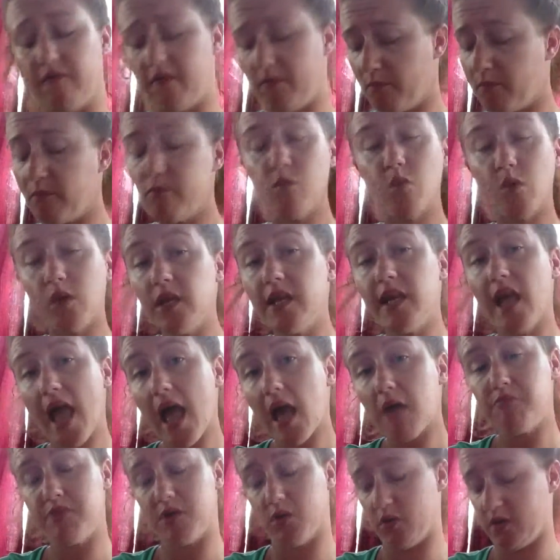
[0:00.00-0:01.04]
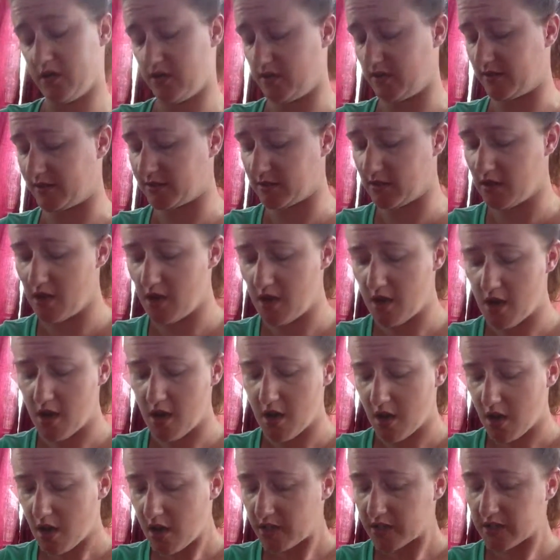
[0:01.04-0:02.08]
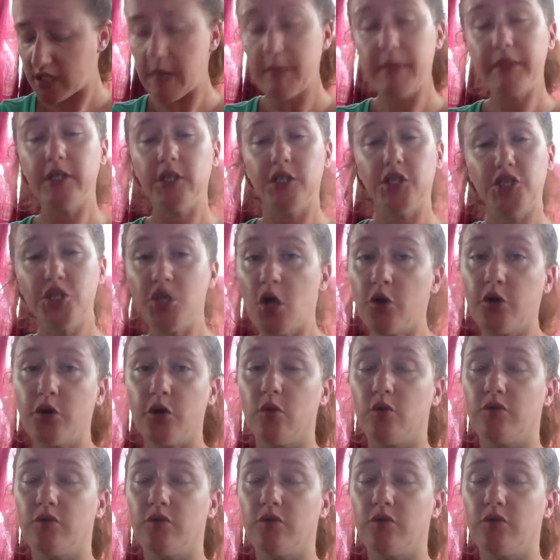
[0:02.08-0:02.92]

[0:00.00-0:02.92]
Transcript: I'm really happy with this. So I'm gonna show you.